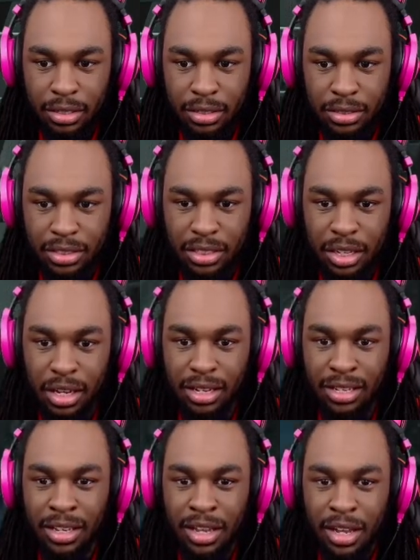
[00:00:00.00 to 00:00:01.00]
So, uh,
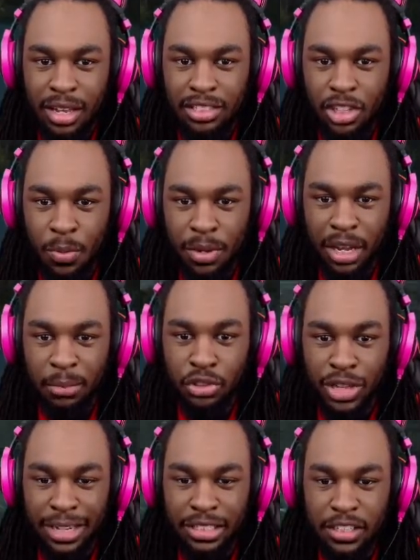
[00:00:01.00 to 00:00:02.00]
so many
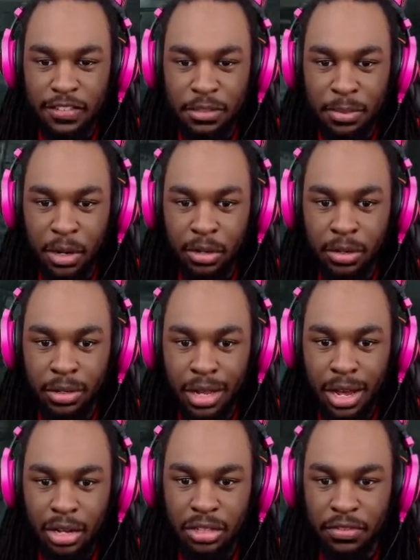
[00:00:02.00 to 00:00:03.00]
objectives, bro.
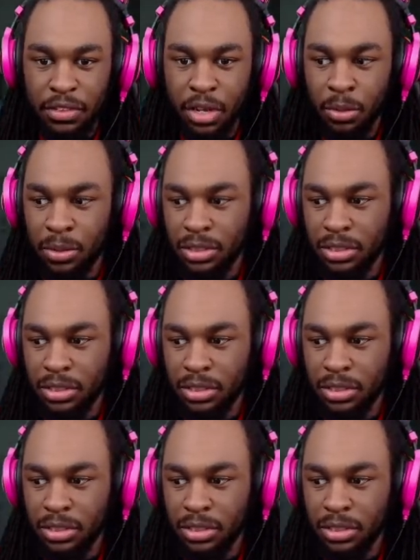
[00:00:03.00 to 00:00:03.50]
I don't even know what